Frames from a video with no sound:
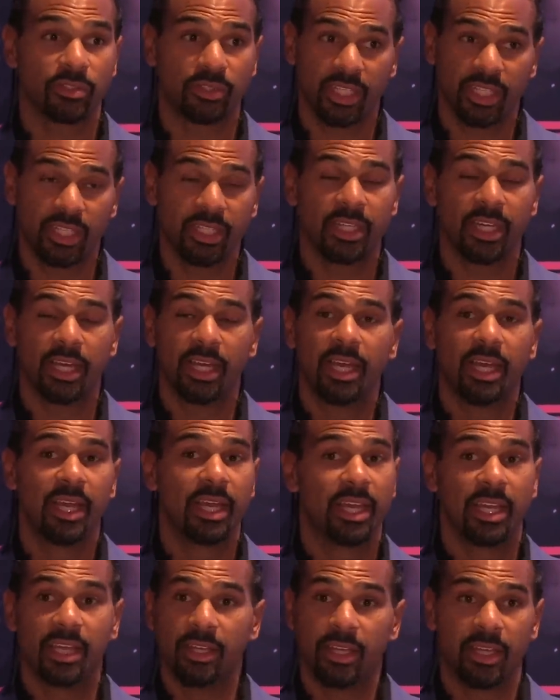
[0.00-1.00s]
because he
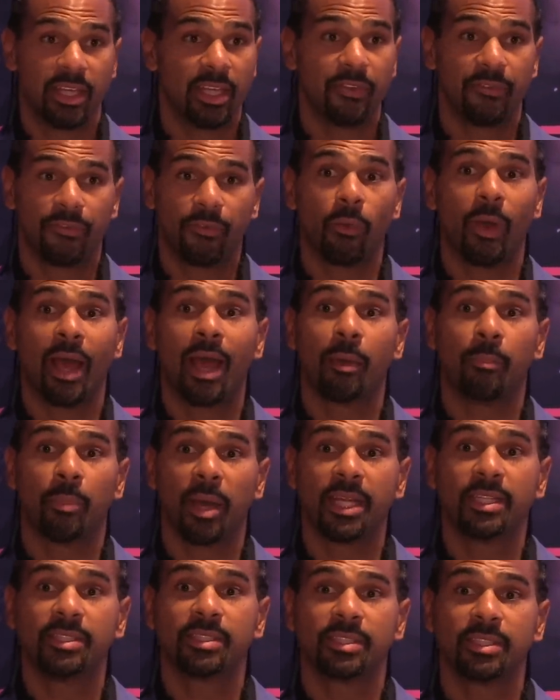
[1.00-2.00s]
fought at a
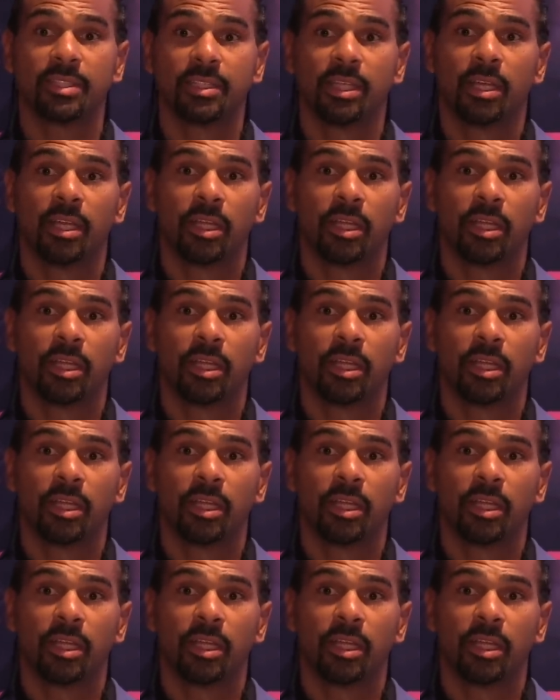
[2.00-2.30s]
pace.